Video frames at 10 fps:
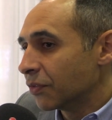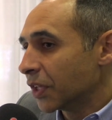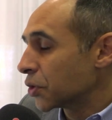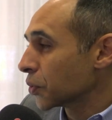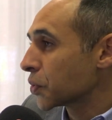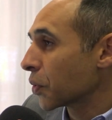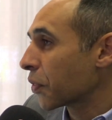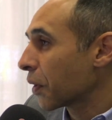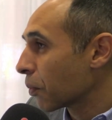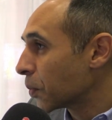digital sort of
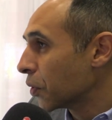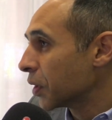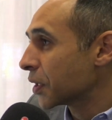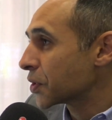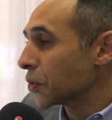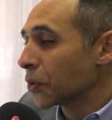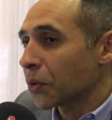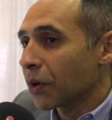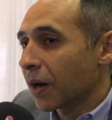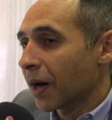therapeutics
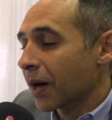or,